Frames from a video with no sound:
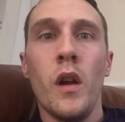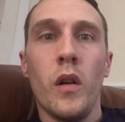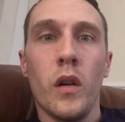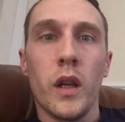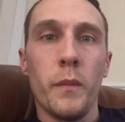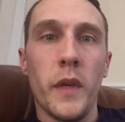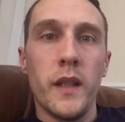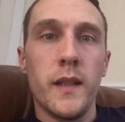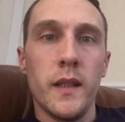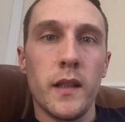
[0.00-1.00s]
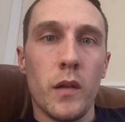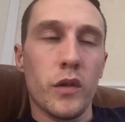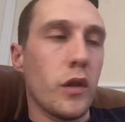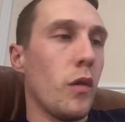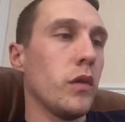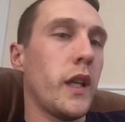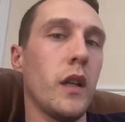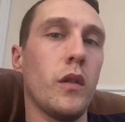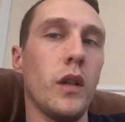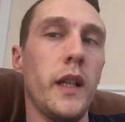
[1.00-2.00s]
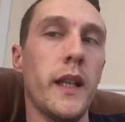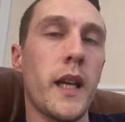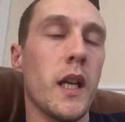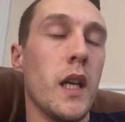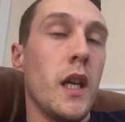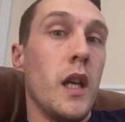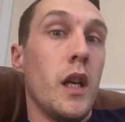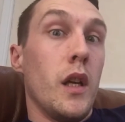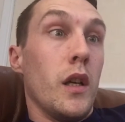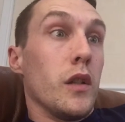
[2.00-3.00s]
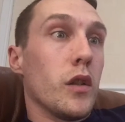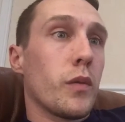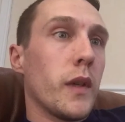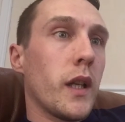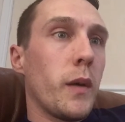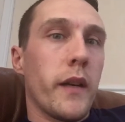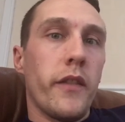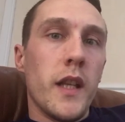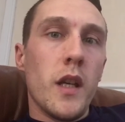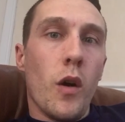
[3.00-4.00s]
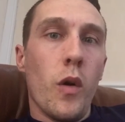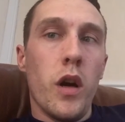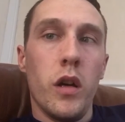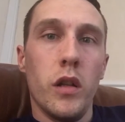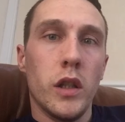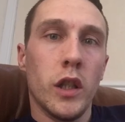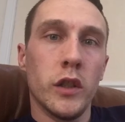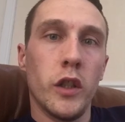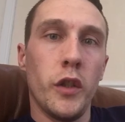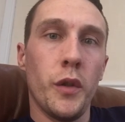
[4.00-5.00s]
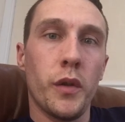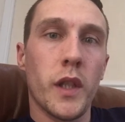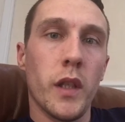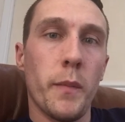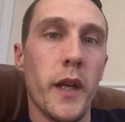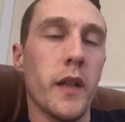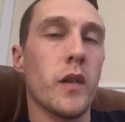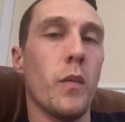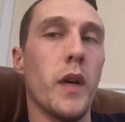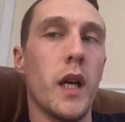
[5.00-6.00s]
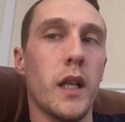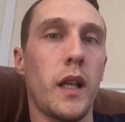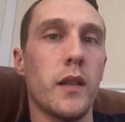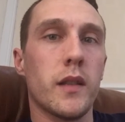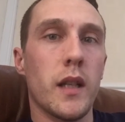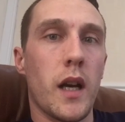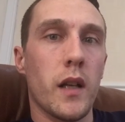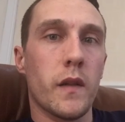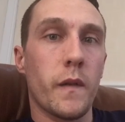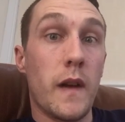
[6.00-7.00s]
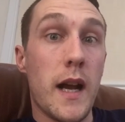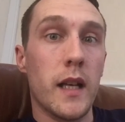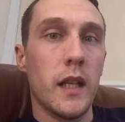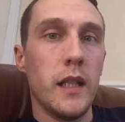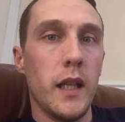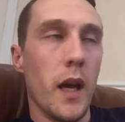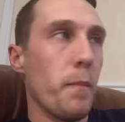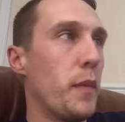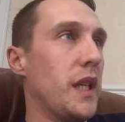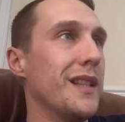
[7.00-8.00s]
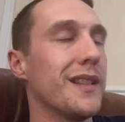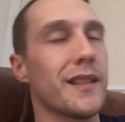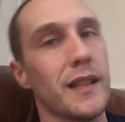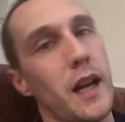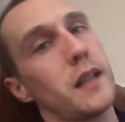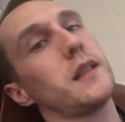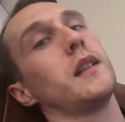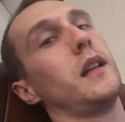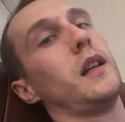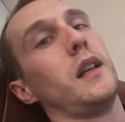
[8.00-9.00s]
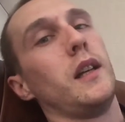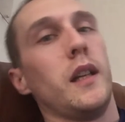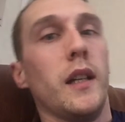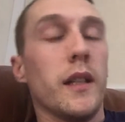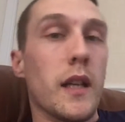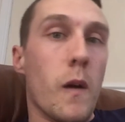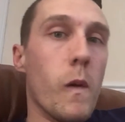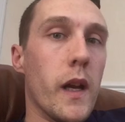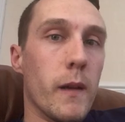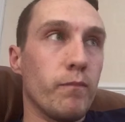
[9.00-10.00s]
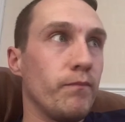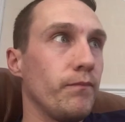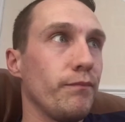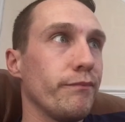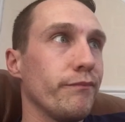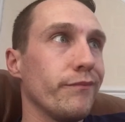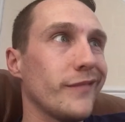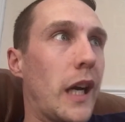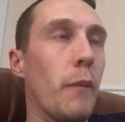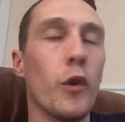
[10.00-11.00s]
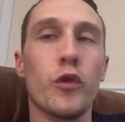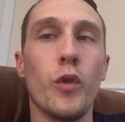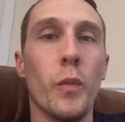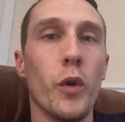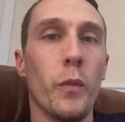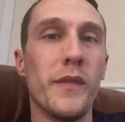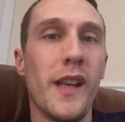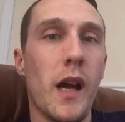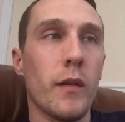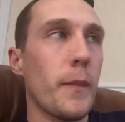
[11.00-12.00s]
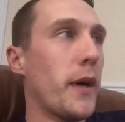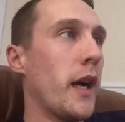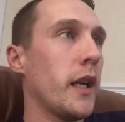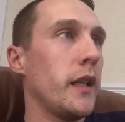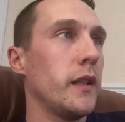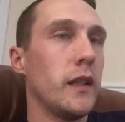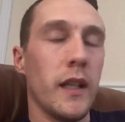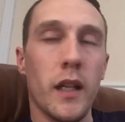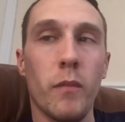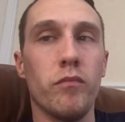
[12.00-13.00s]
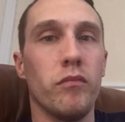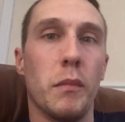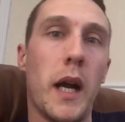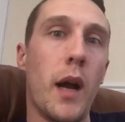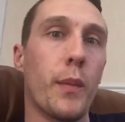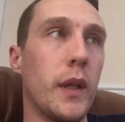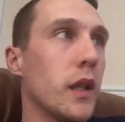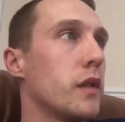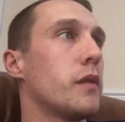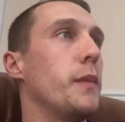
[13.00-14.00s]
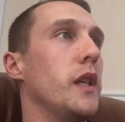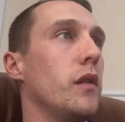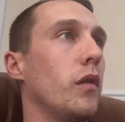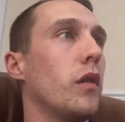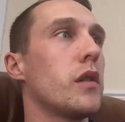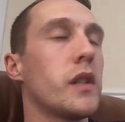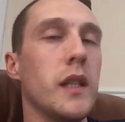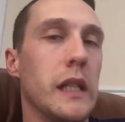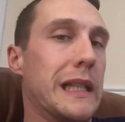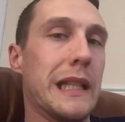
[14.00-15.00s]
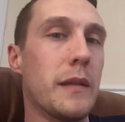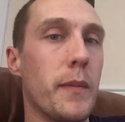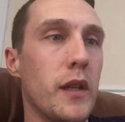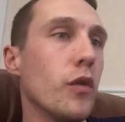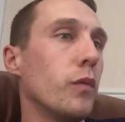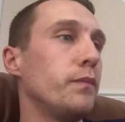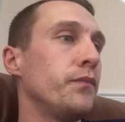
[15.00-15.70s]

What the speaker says: Alright mateys, how's it going? Kid Cully here. Just with a quick video on the news that Roberto Martinez has finally been sacked. Now, I'm not jumping up and down about it. I am happy that it's been done because it needed to be done.